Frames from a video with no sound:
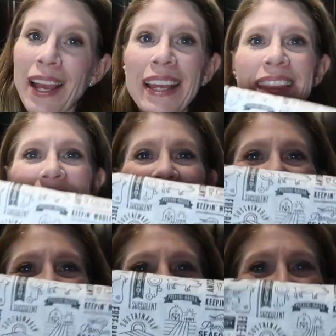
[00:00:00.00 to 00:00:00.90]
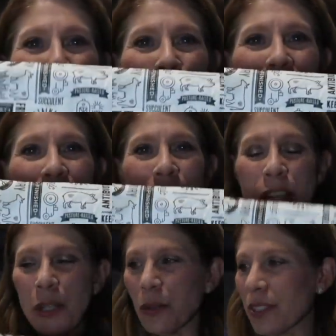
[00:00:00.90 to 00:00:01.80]
I think that's really
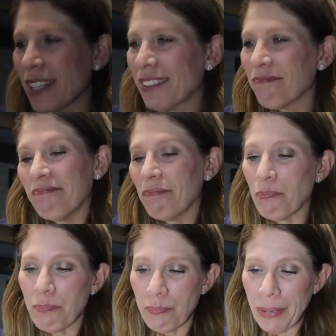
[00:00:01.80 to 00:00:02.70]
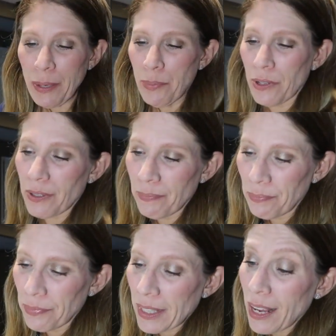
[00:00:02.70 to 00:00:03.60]
cute. Paper,
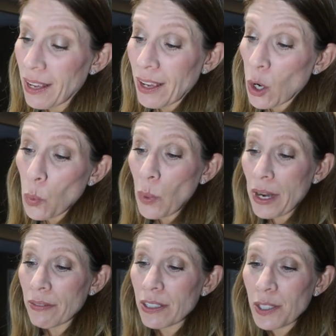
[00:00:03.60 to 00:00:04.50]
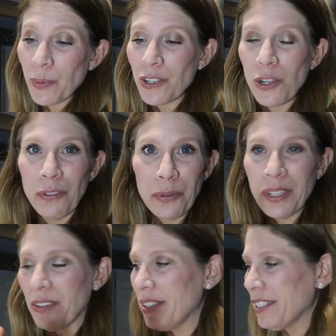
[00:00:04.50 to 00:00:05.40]
whatever, especially if you're
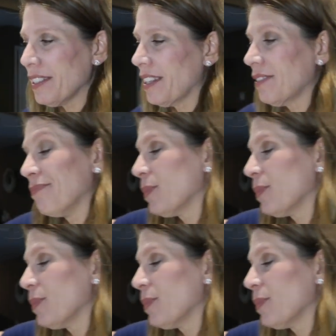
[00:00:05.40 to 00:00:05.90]
giving this as